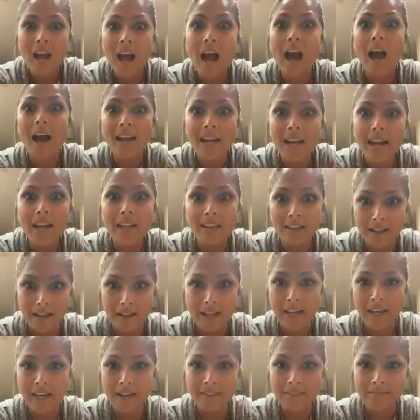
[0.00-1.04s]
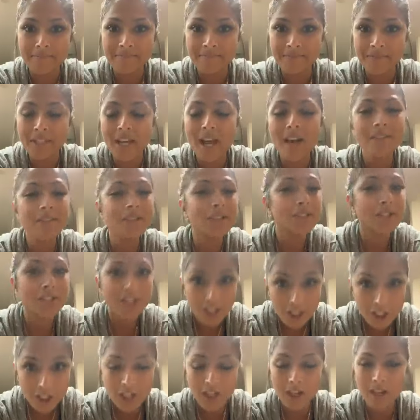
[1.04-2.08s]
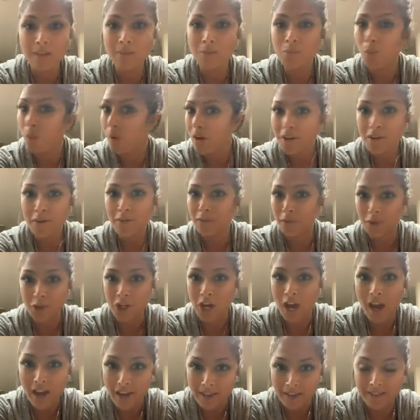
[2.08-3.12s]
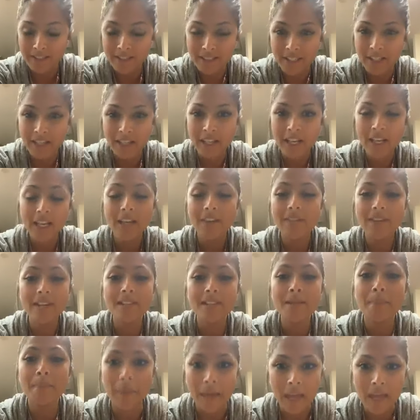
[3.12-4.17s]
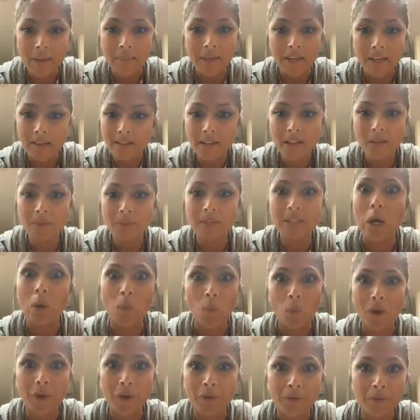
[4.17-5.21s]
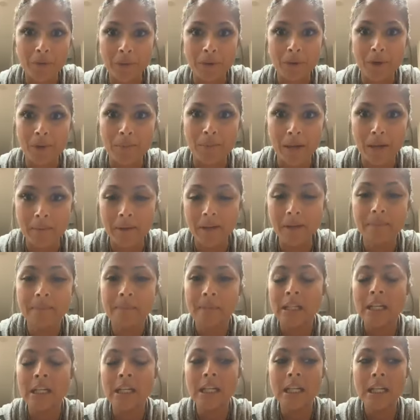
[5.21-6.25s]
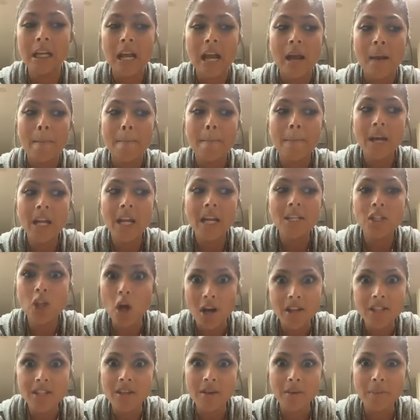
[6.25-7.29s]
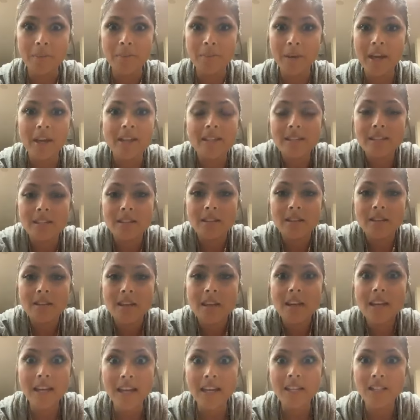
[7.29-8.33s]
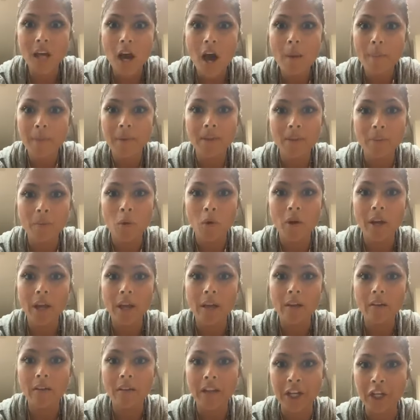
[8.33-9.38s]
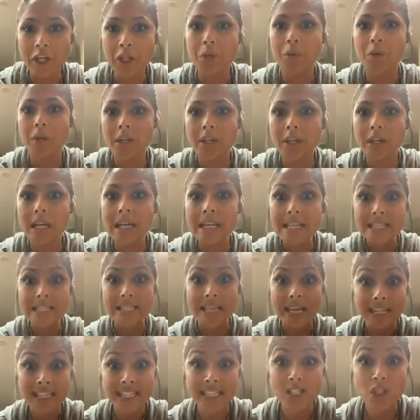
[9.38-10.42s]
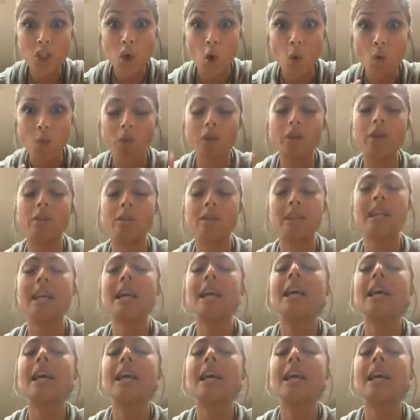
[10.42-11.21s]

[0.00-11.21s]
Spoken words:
I got lucky to have such a wonderful child. Even as a baby, he was a wonderful little baby. But he's awesome because he gets up in the morning. Like, you can, he sets his own, the